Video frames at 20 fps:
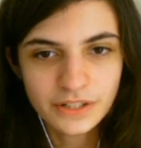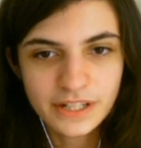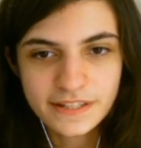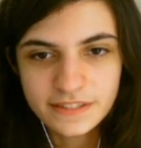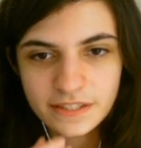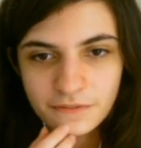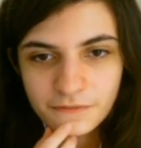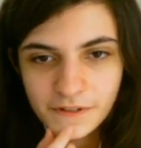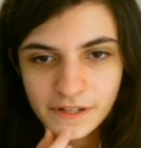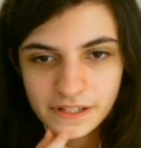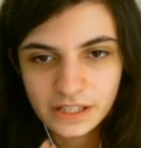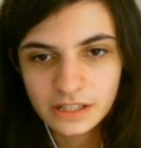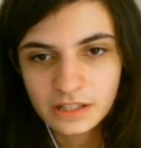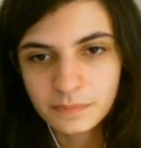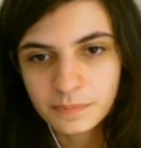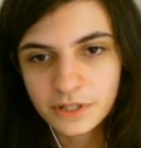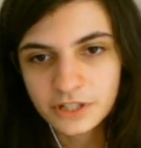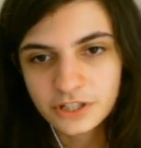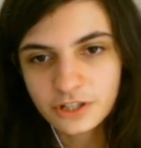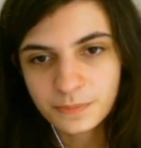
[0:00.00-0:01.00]
He's defending the
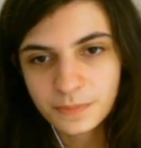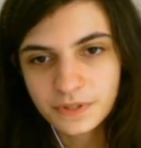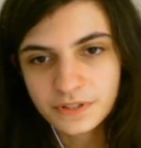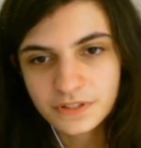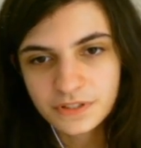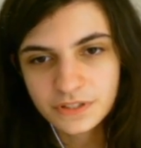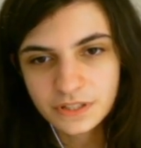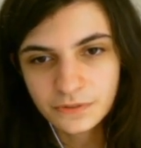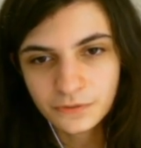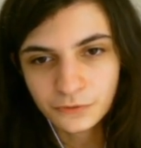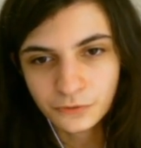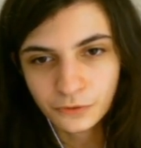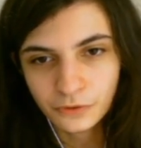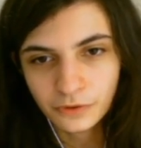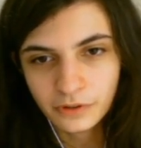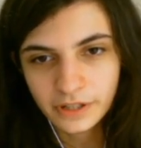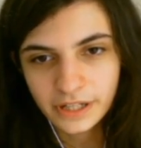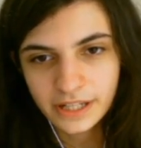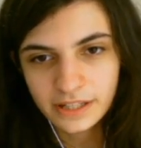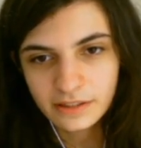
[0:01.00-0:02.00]
bishop on
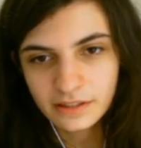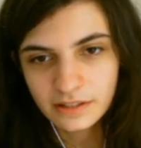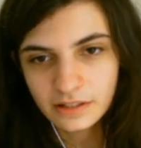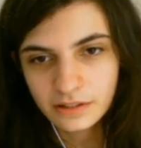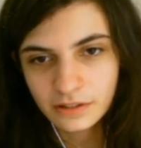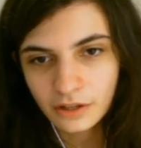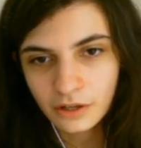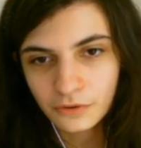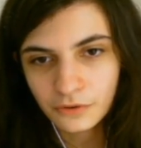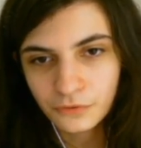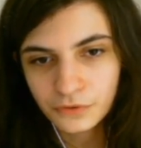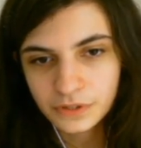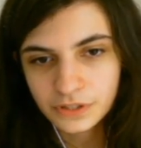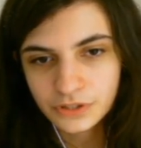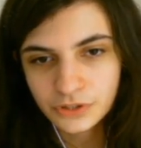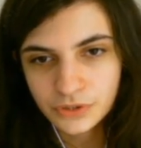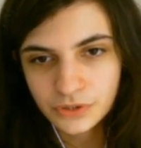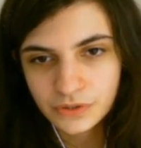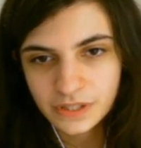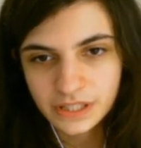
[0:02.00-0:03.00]
c4. He didn't go for the
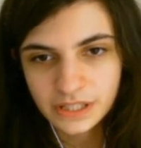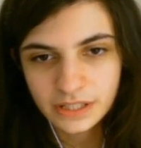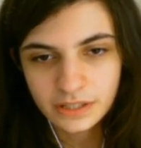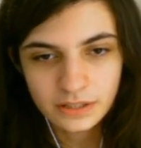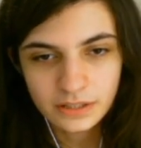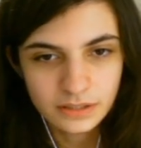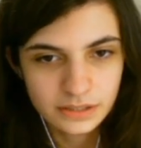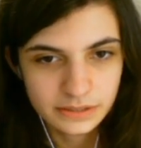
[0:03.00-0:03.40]
trade.